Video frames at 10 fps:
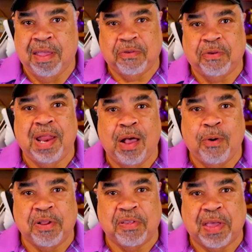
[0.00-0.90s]
So now
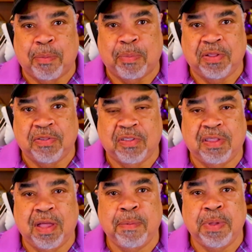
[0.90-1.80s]
what has happened is the
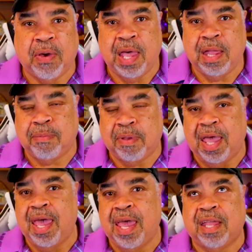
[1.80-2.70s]

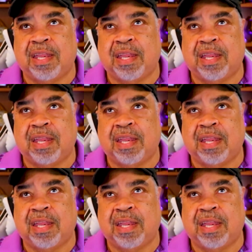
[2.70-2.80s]
WNBA